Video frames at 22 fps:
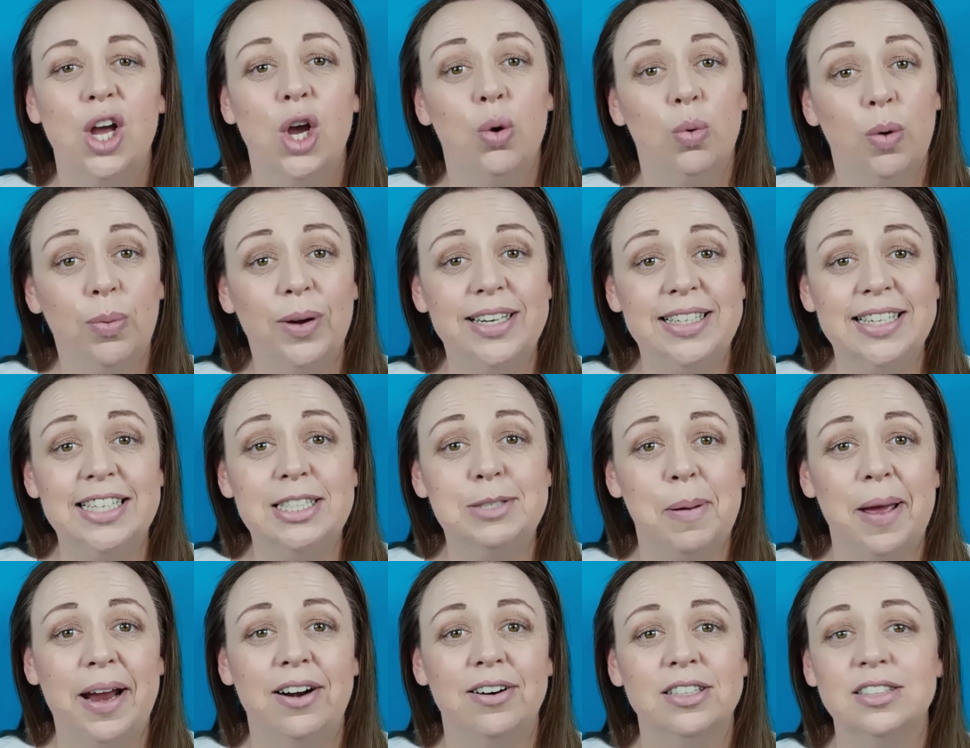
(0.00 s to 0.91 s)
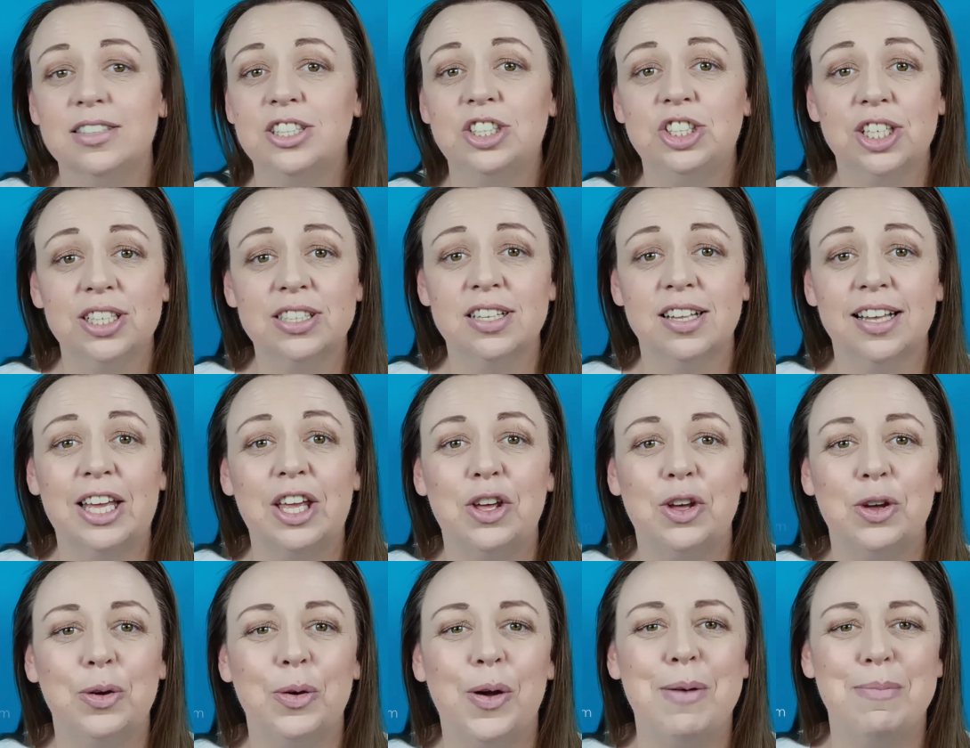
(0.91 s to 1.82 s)
where we teach parents just like
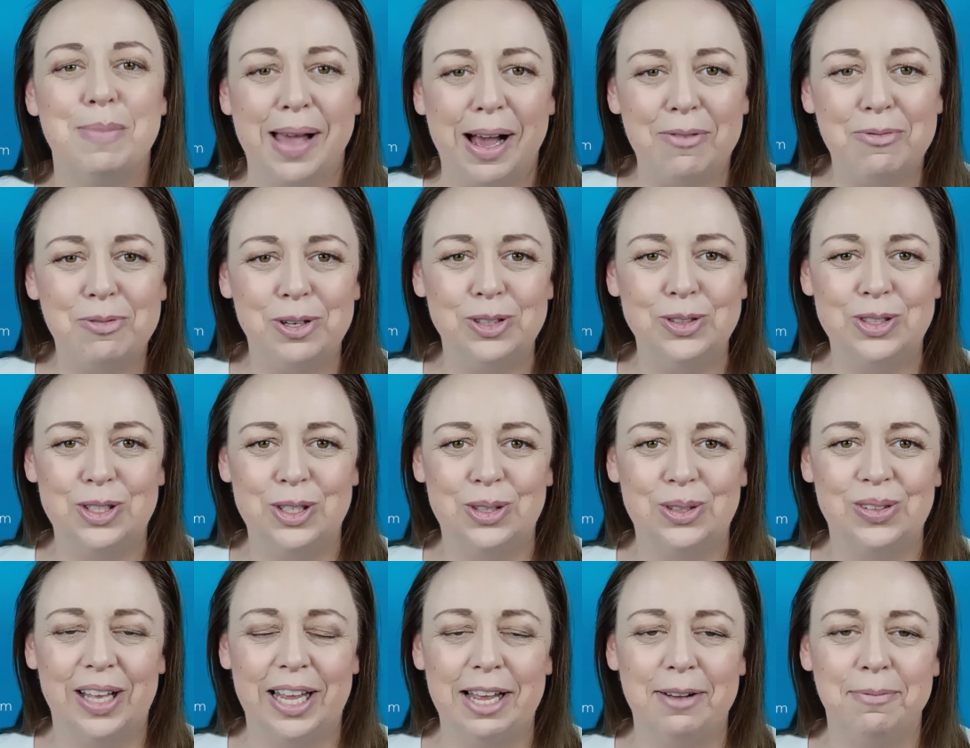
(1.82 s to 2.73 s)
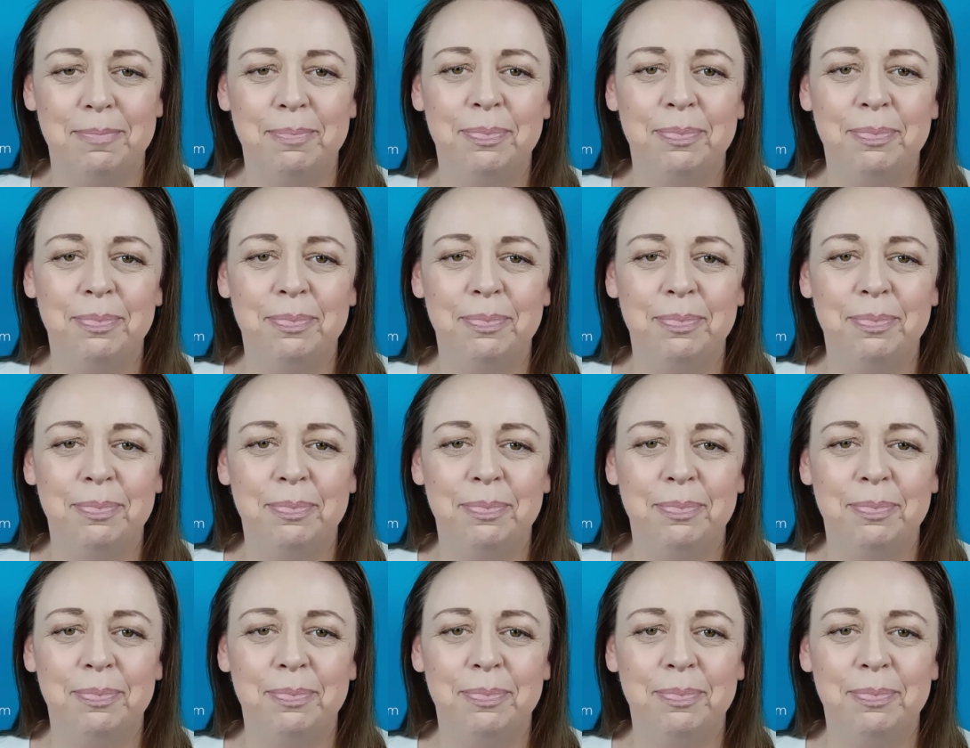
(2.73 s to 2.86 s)
you about world schooling.